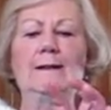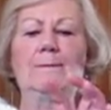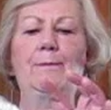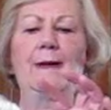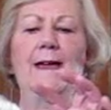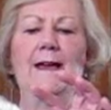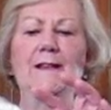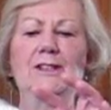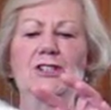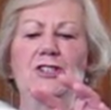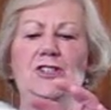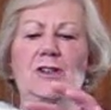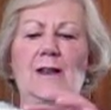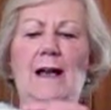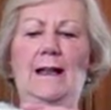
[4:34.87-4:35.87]
to pinch
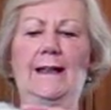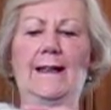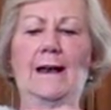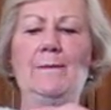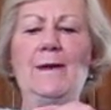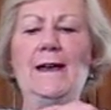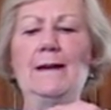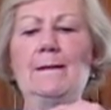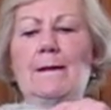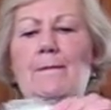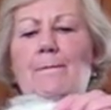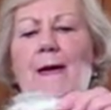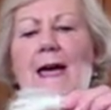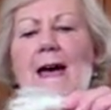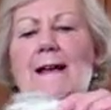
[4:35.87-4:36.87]
a little bit
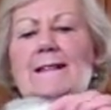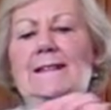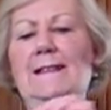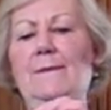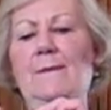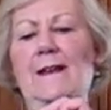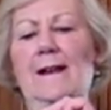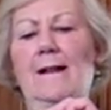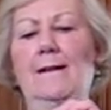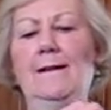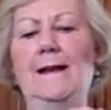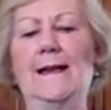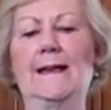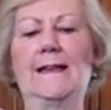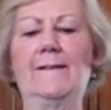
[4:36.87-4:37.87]
past the middle
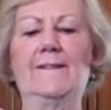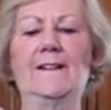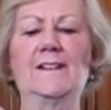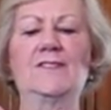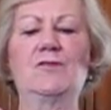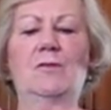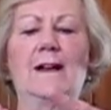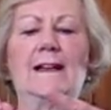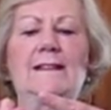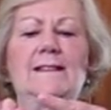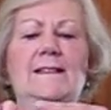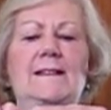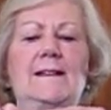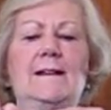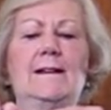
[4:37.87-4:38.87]
and give it a
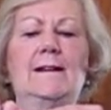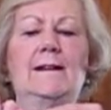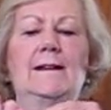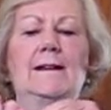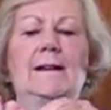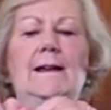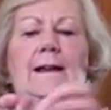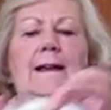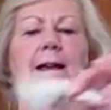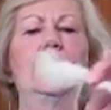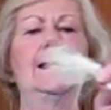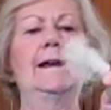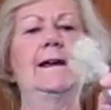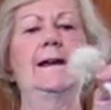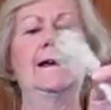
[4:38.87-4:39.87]
twist,
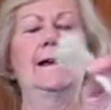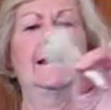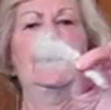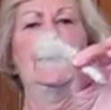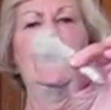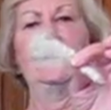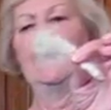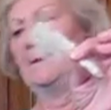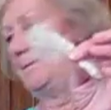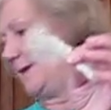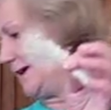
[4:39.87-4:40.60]
and then